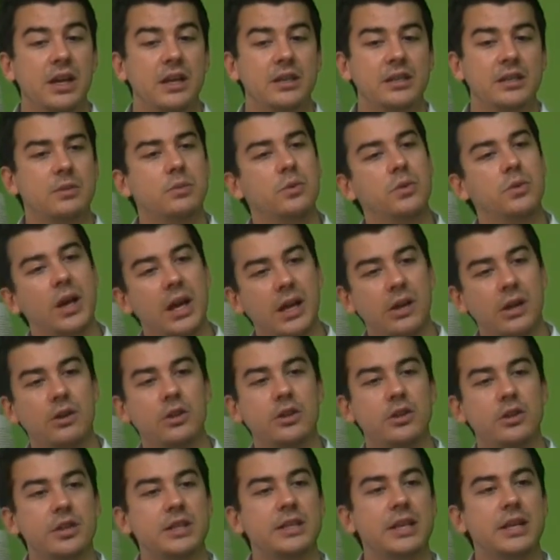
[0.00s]
So, well, hang
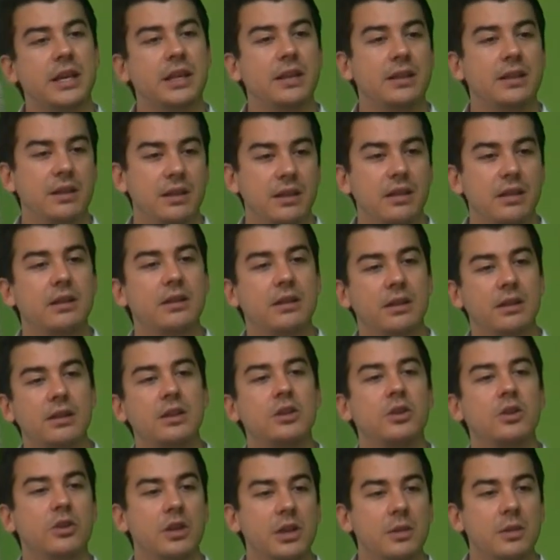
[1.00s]
on, you said that
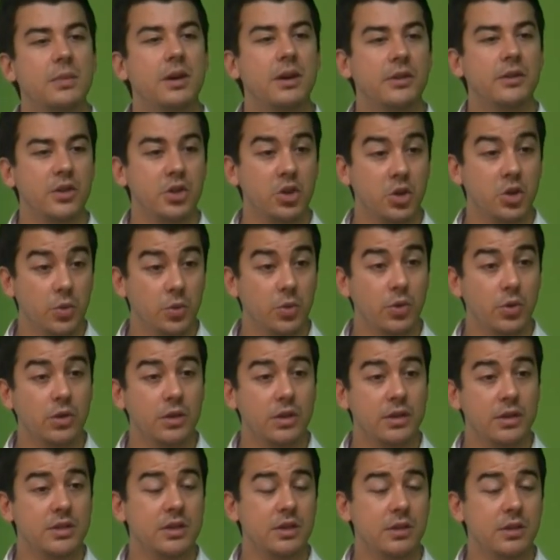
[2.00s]
in your email that you
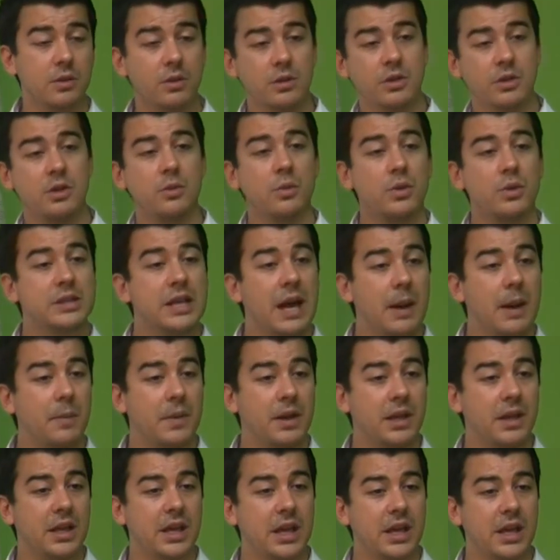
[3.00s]
would, so what's
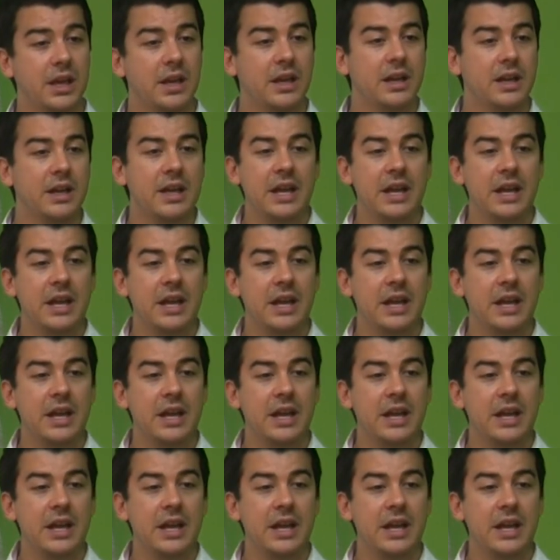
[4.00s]
happening here?